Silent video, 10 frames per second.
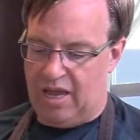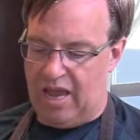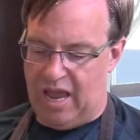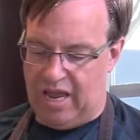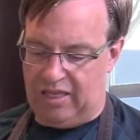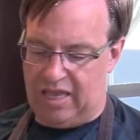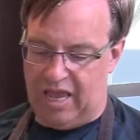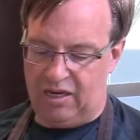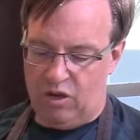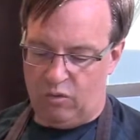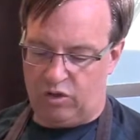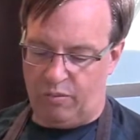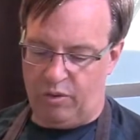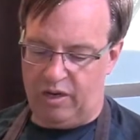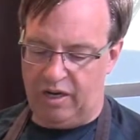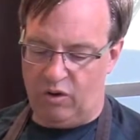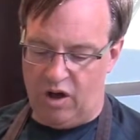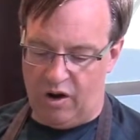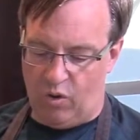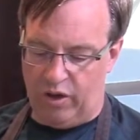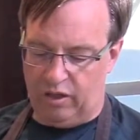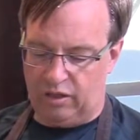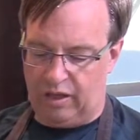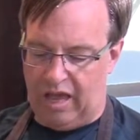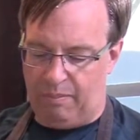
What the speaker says: And then we're just going to put it in an oiled